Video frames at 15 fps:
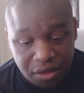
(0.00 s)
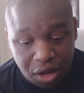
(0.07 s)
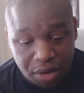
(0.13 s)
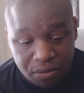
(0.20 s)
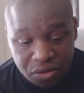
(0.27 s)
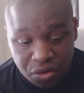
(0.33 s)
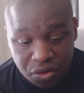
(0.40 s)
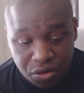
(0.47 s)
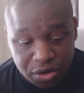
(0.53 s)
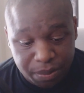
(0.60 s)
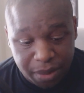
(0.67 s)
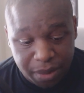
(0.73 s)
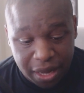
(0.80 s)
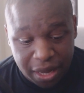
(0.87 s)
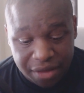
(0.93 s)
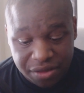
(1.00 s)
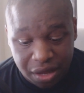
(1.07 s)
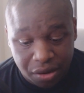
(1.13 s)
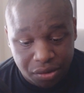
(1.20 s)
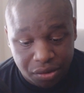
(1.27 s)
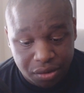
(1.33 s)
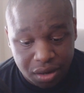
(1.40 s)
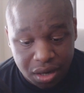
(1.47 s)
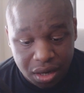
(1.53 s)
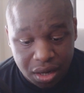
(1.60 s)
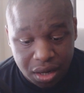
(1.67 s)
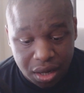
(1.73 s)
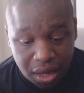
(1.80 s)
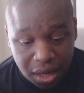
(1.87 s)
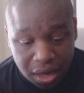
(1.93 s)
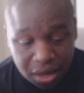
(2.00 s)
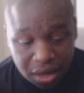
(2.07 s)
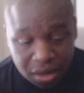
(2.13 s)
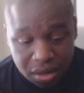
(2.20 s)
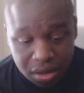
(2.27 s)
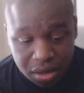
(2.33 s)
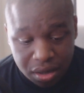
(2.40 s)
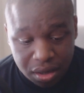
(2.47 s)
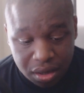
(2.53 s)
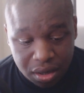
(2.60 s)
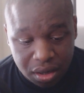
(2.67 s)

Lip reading: I thought I was going to pass out, and